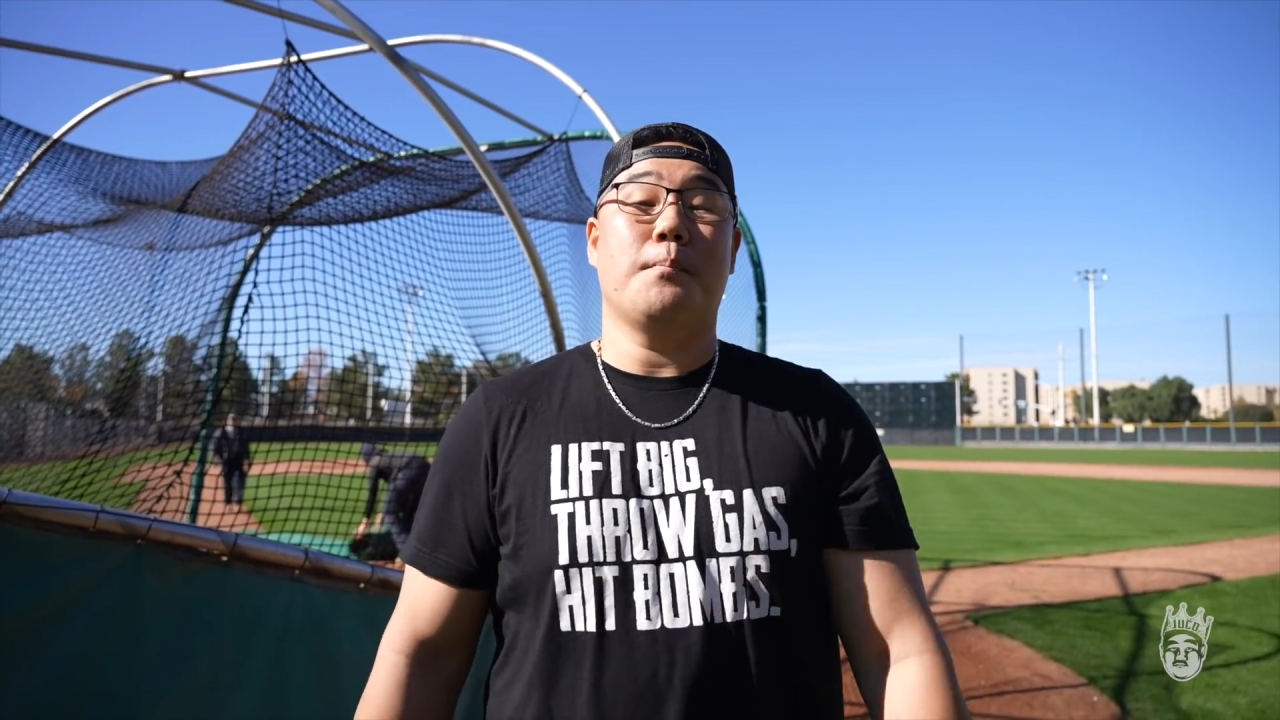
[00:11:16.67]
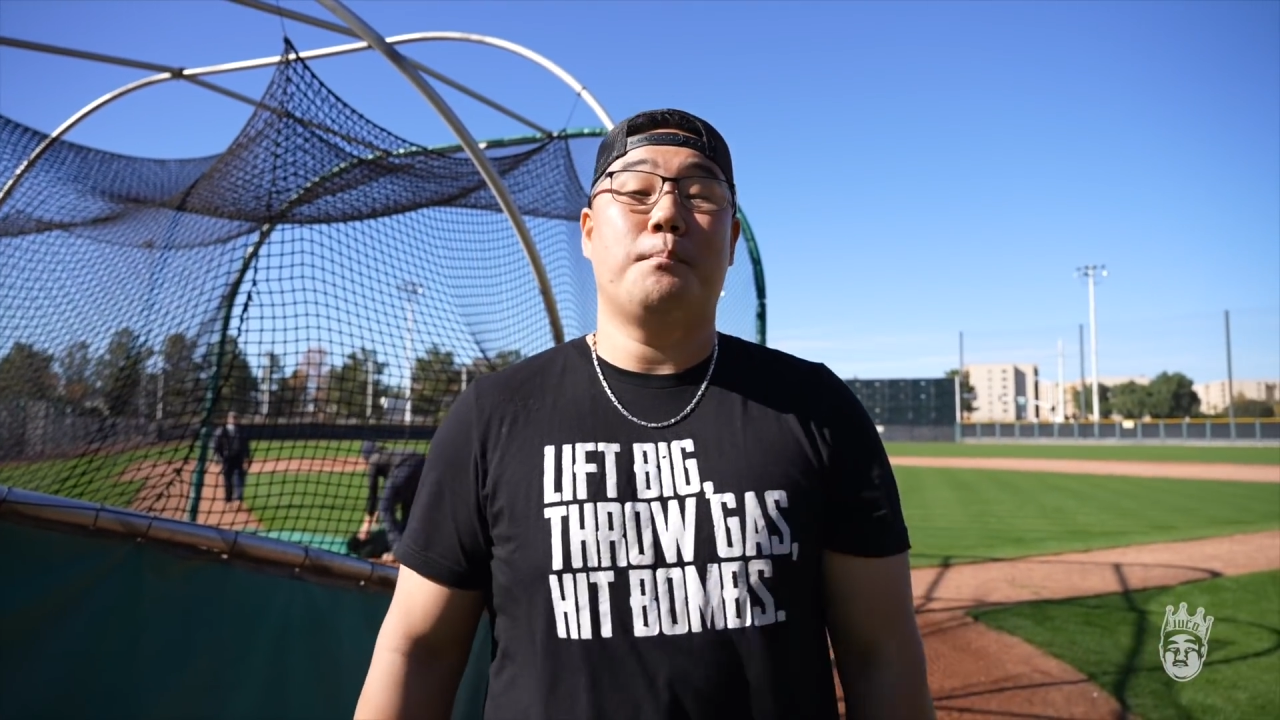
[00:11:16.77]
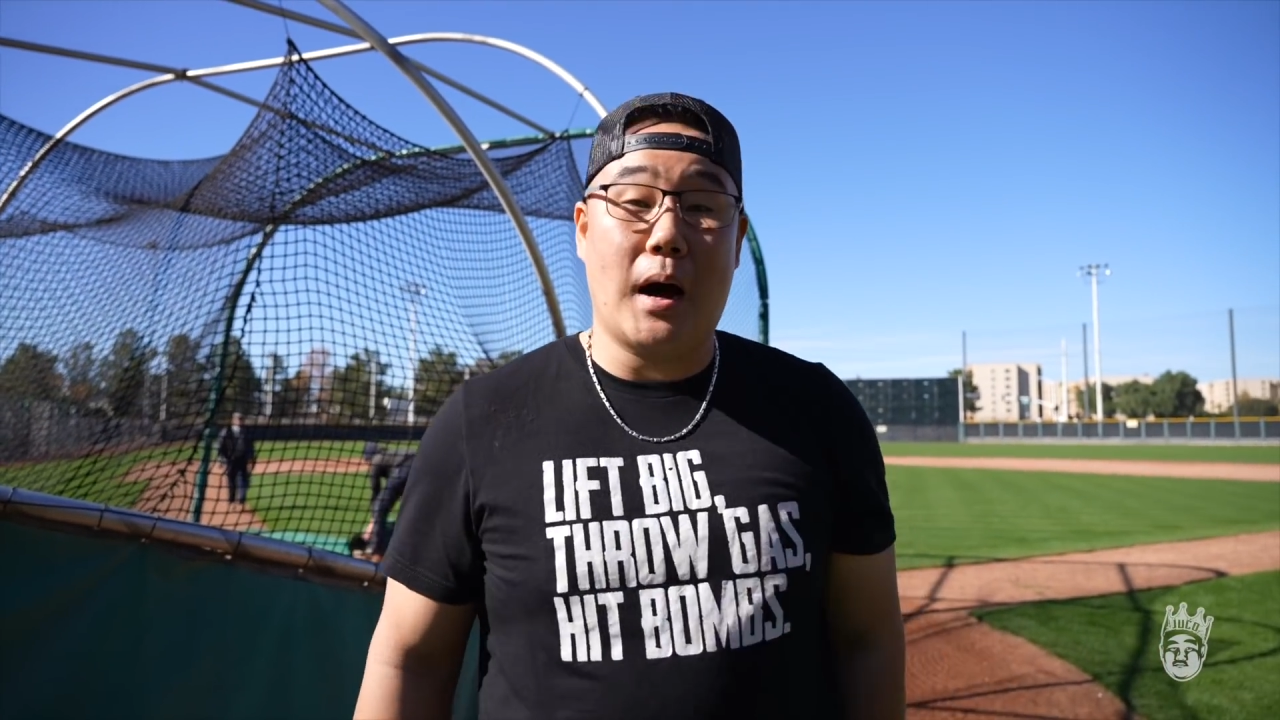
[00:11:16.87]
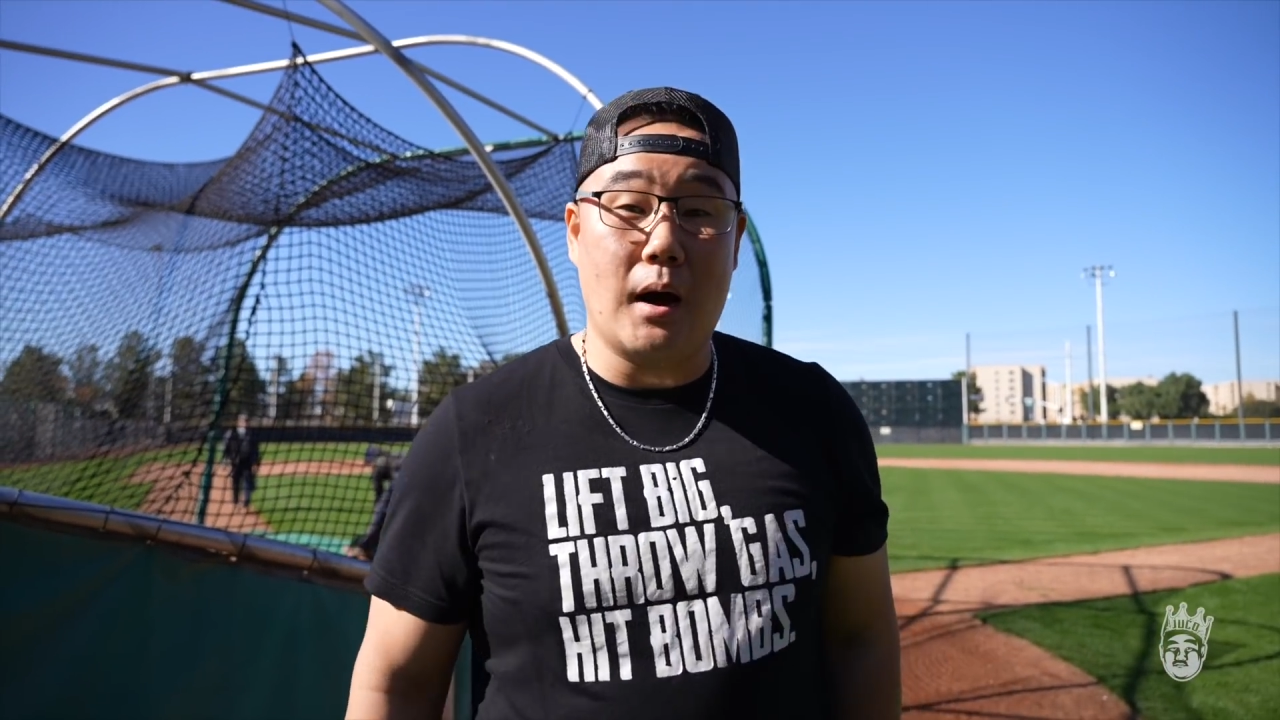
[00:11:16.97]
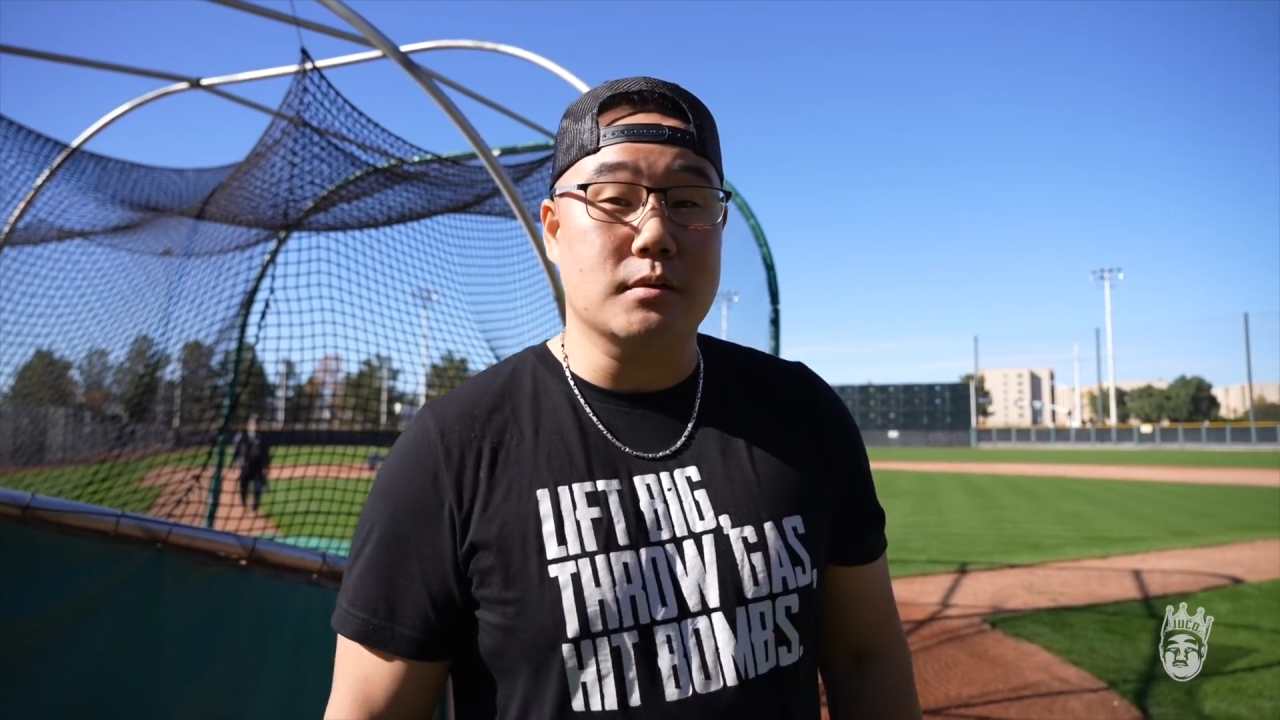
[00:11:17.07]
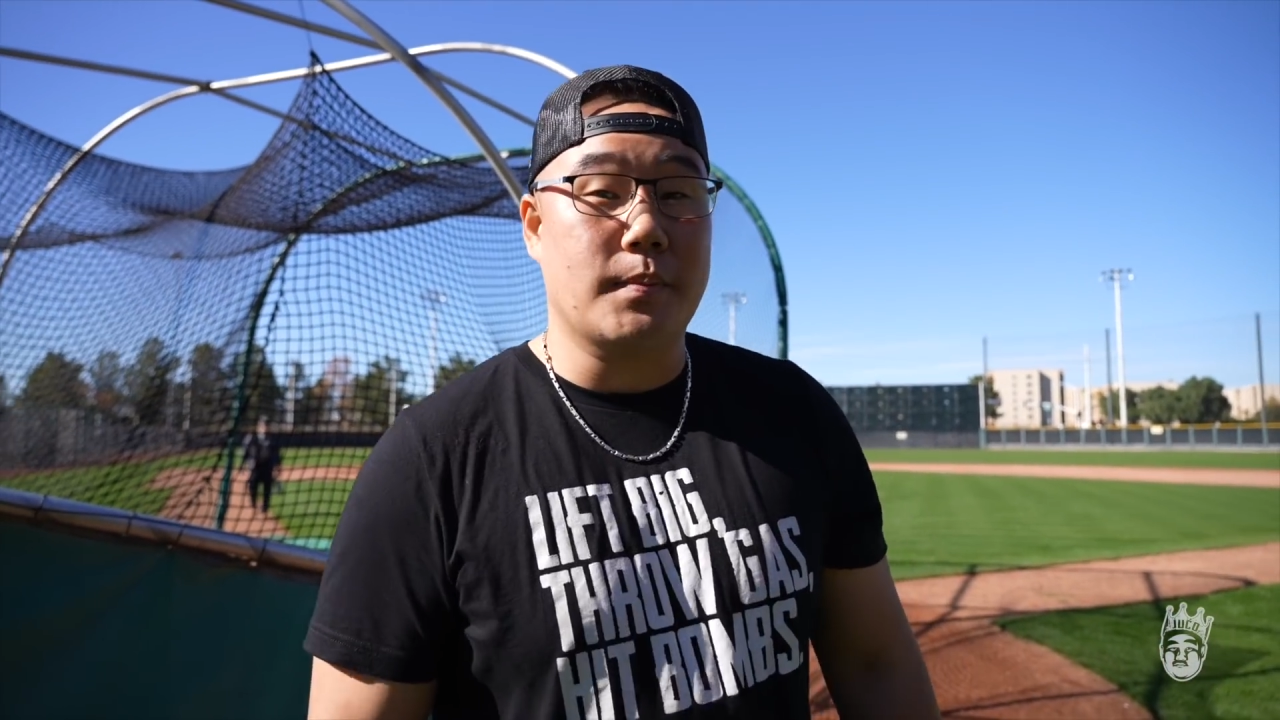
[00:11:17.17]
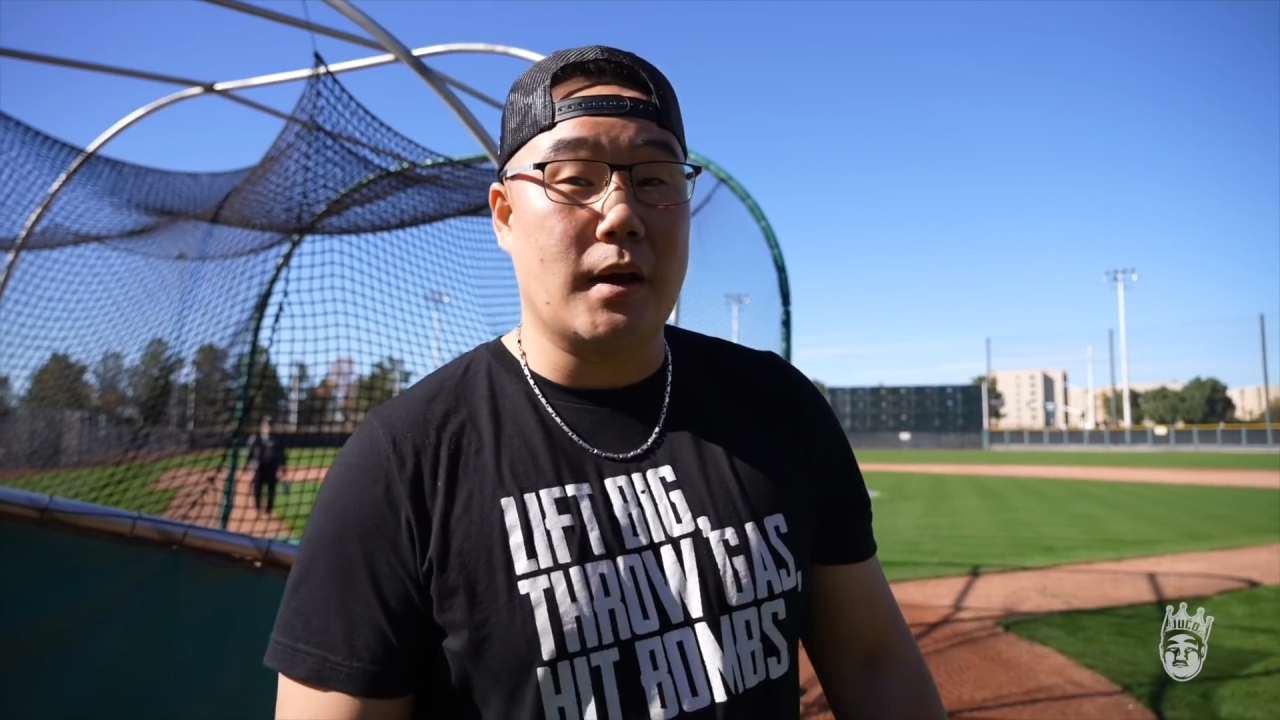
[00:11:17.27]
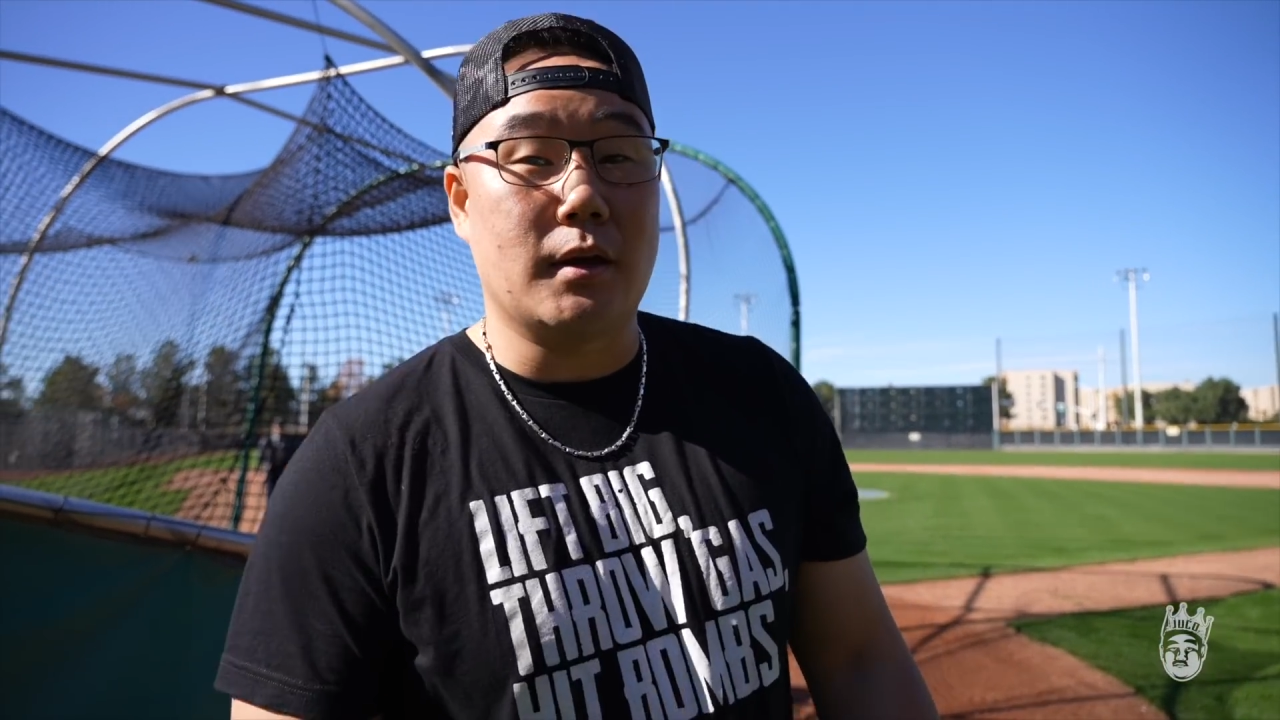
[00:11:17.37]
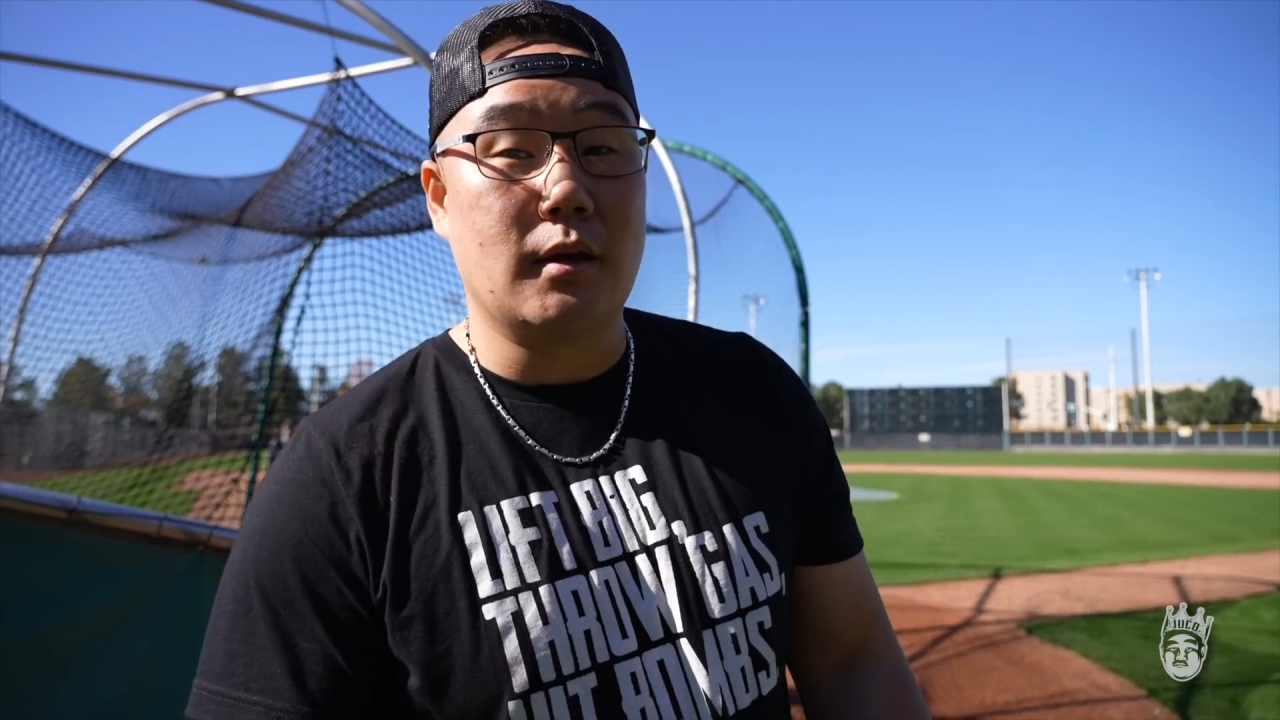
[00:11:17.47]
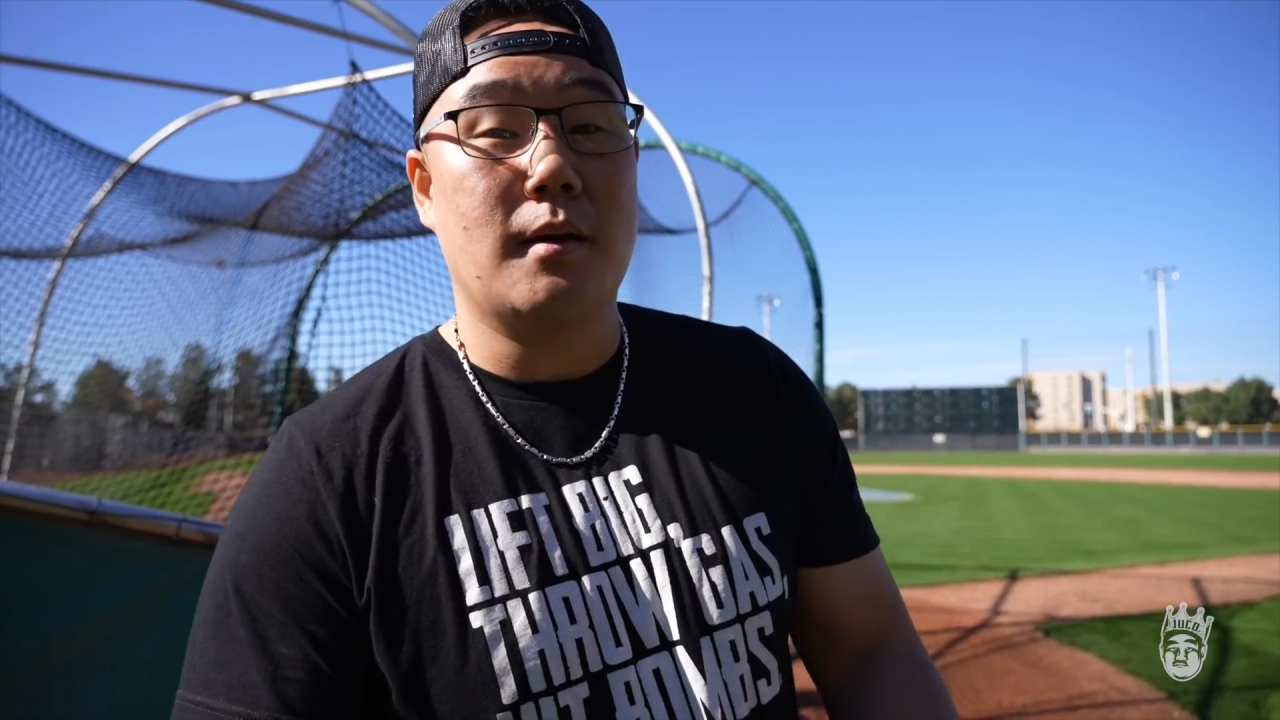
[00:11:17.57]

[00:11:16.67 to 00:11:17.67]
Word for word: bombs, baby.